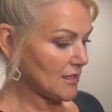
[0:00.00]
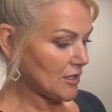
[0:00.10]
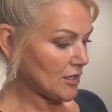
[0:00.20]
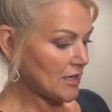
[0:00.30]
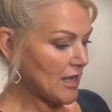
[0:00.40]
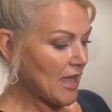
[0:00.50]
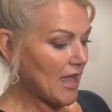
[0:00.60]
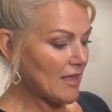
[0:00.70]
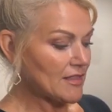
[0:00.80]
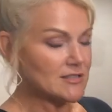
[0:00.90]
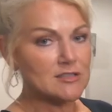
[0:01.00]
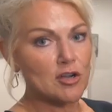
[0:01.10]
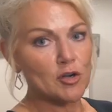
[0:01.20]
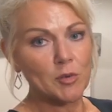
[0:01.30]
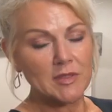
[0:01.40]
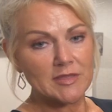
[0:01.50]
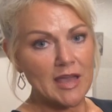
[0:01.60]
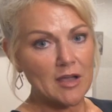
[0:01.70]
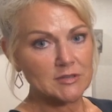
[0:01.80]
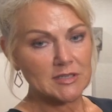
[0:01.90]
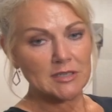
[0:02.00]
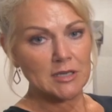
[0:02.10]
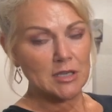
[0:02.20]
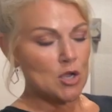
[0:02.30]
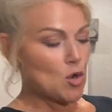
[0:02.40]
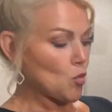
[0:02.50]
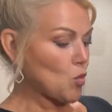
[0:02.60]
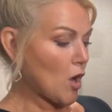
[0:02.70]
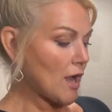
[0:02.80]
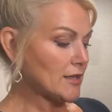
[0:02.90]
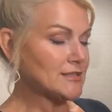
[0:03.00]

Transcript: here, and this is our 1000 watt